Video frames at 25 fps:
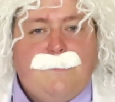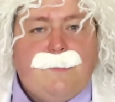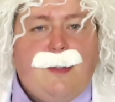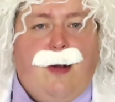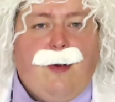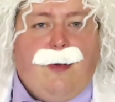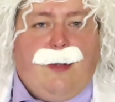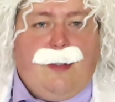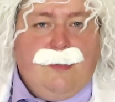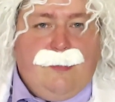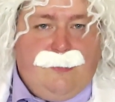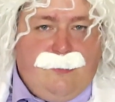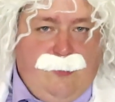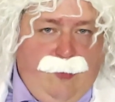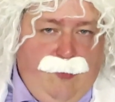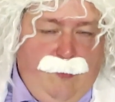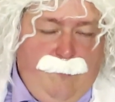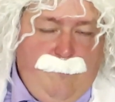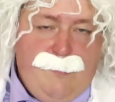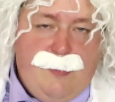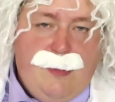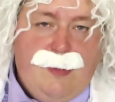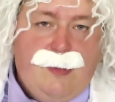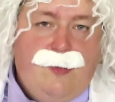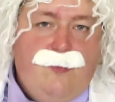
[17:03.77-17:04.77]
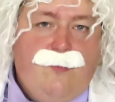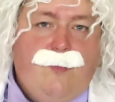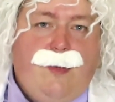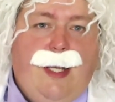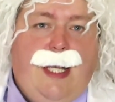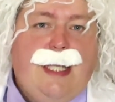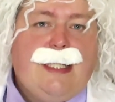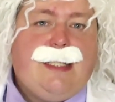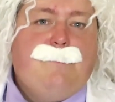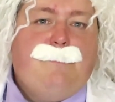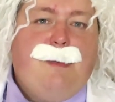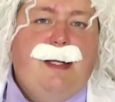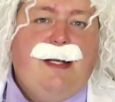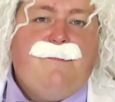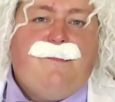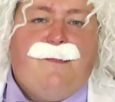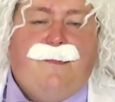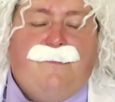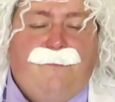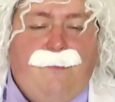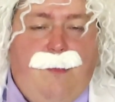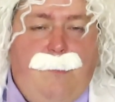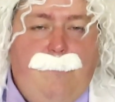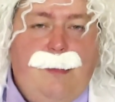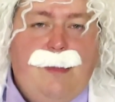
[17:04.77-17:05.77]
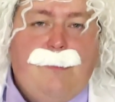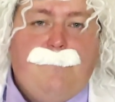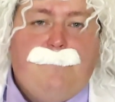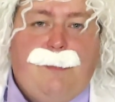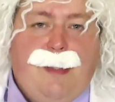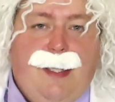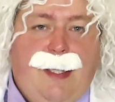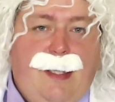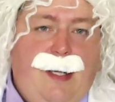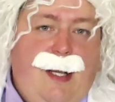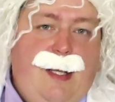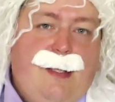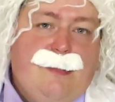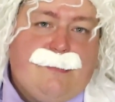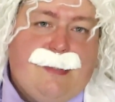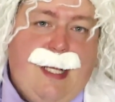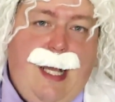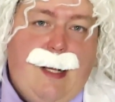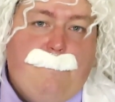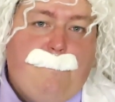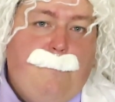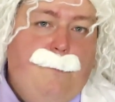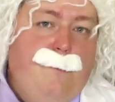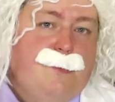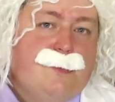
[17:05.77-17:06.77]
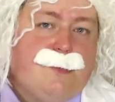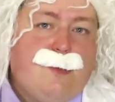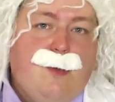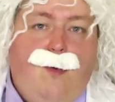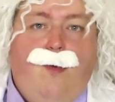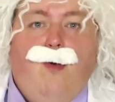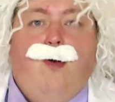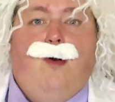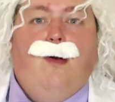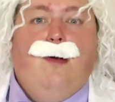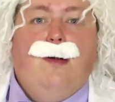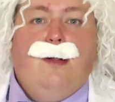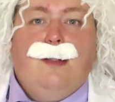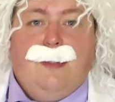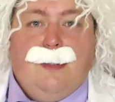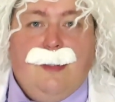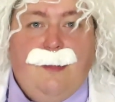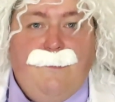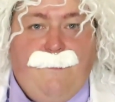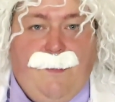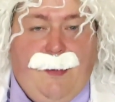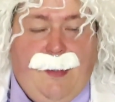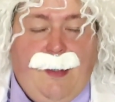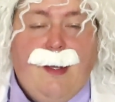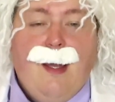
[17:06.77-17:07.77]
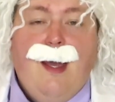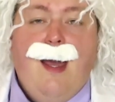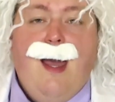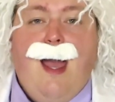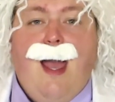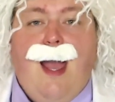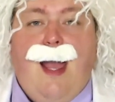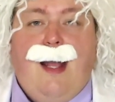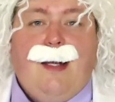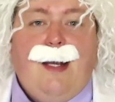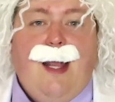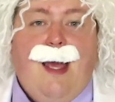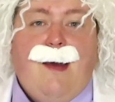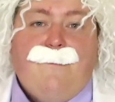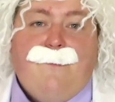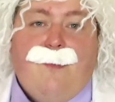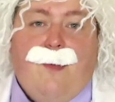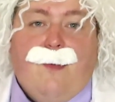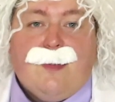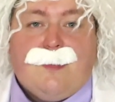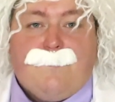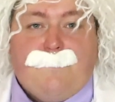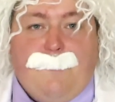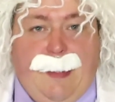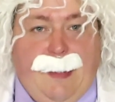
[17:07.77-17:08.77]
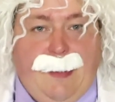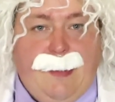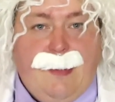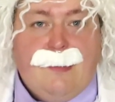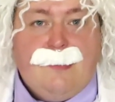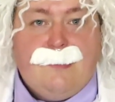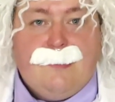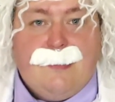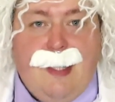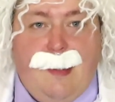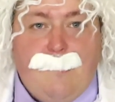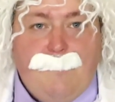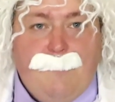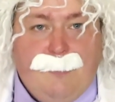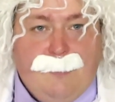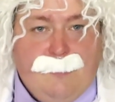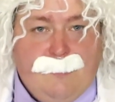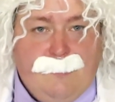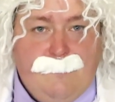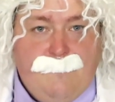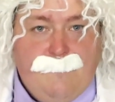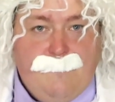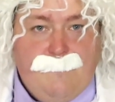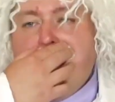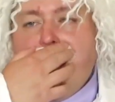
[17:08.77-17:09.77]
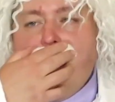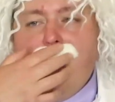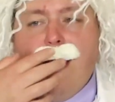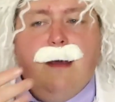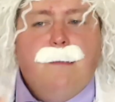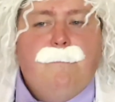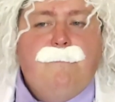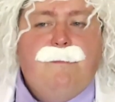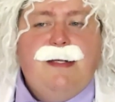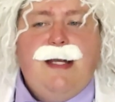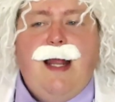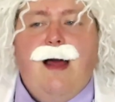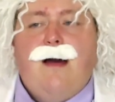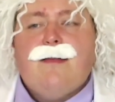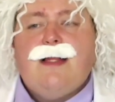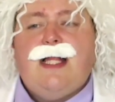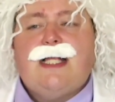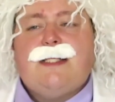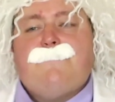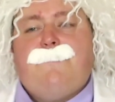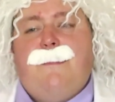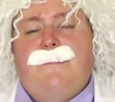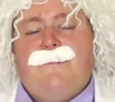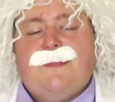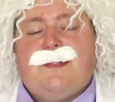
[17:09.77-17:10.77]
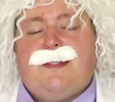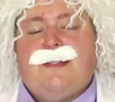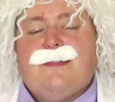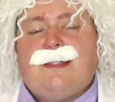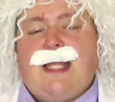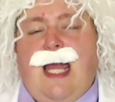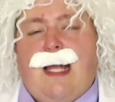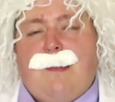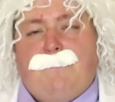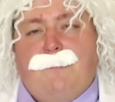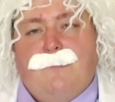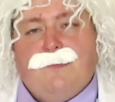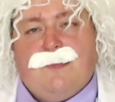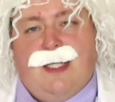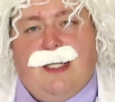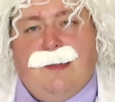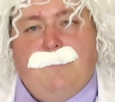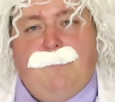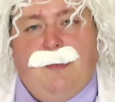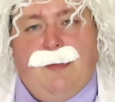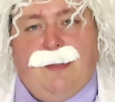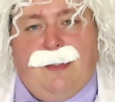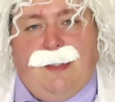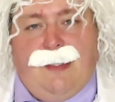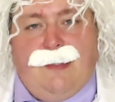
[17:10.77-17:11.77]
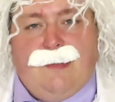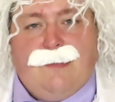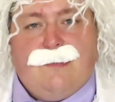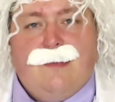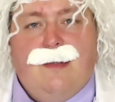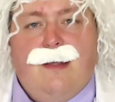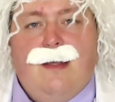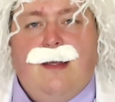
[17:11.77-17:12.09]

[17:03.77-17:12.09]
are consumed, you can get the benefit from it, be it a stat boost or living, and have your speed doubled. But now let's pivot to stat boosting abilities.